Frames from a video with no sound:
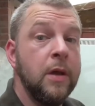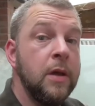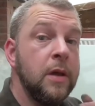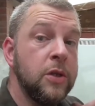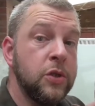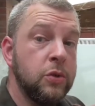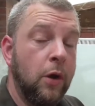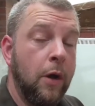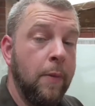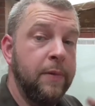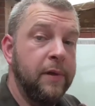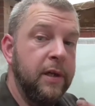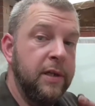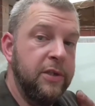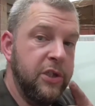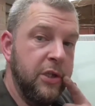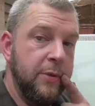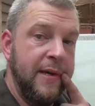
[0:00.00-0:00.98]
so what I'm going
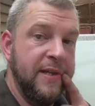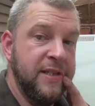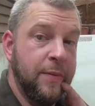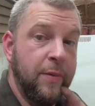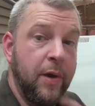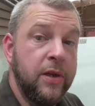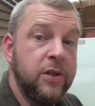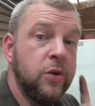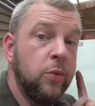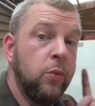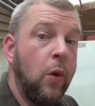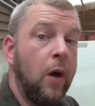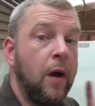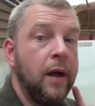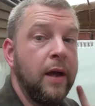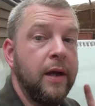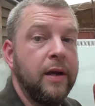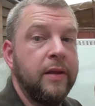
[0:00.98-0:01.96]
to do is I'm going to
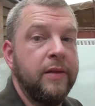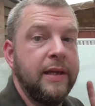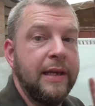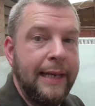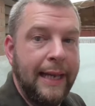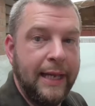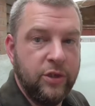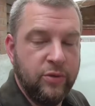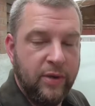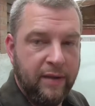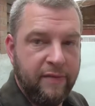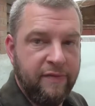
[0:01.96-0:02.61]
wire the electric